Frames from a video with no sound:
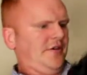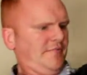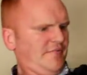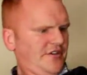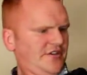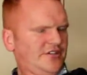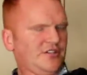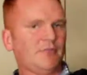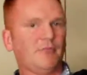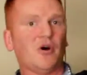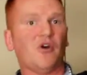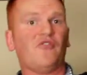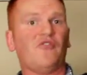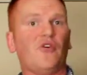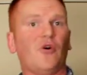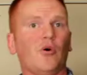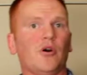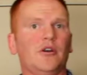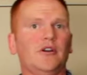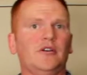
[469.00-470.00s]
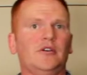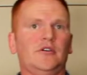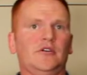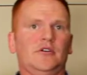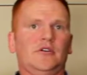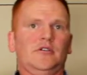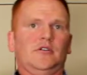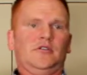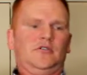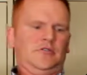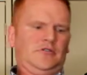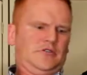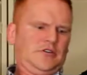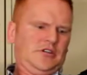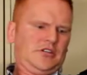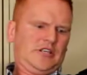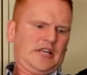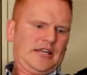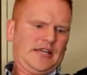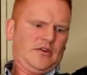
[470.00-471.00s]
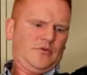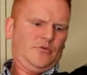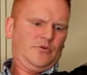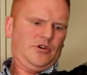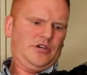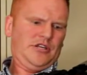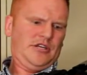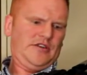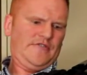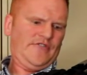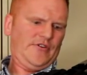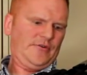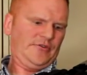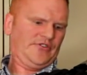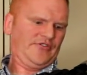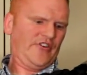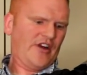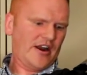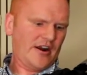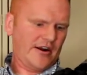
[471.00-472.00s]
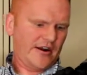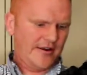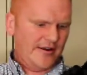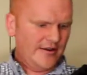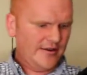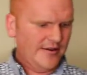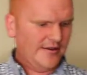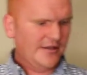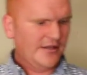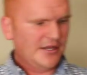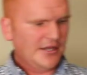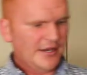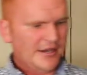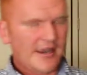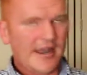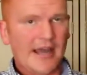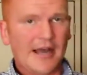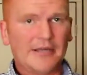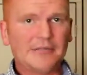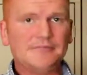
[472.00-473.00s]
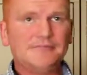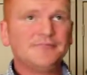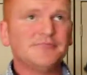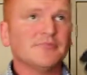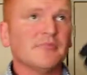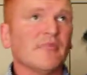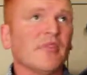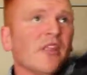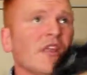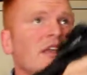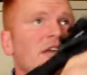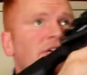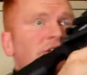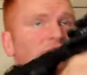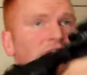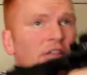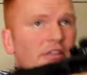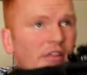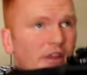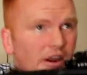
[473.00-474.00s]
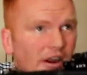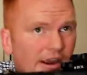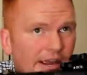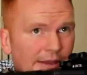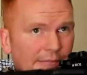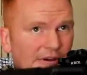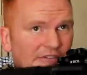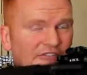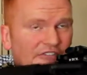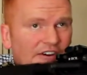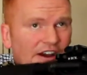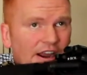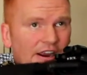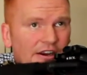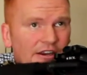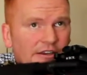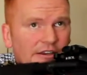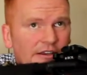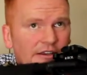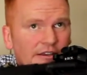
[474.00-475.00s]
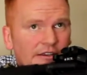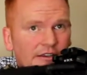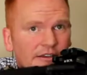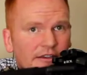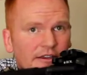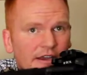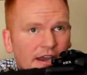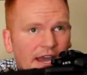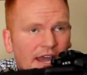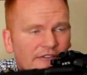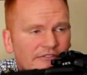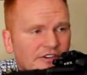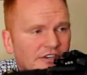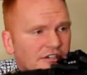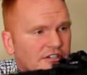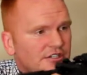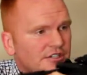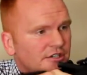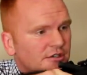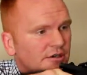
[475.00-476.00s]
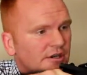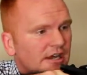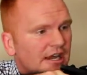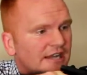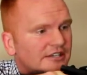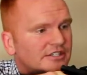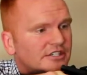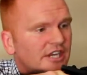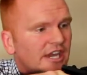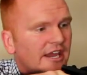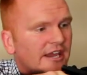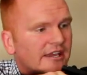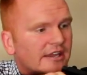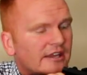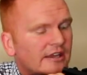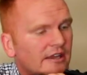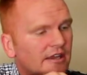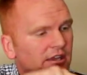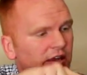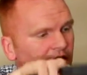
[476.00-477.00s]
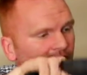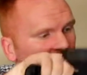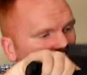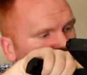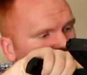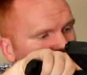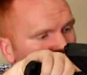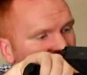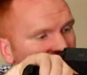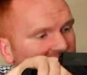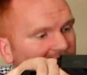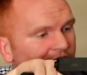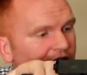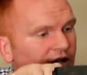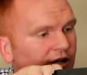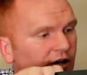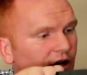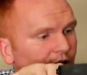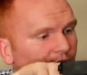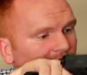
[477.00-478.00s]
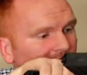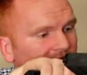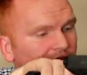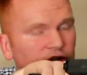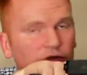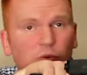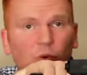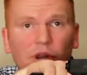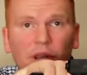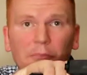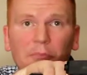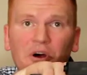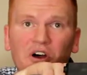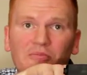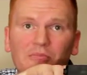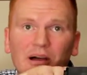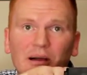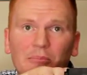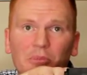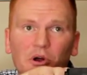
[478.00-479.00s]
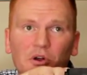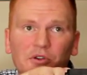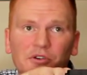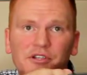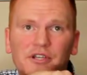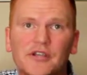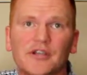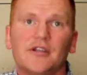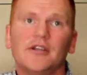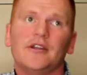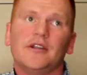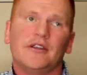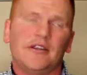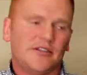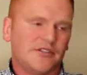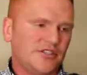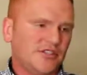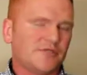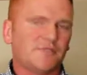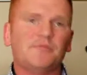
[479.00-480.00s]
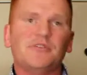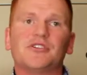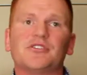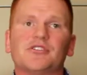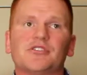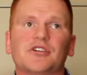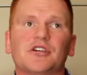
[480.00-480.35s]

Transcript: Easing the bolt forward just like it would if it was firing. Now, there I am, I'm firing. I have an issue, I check. I can see, okay, there's one above my bolt. This is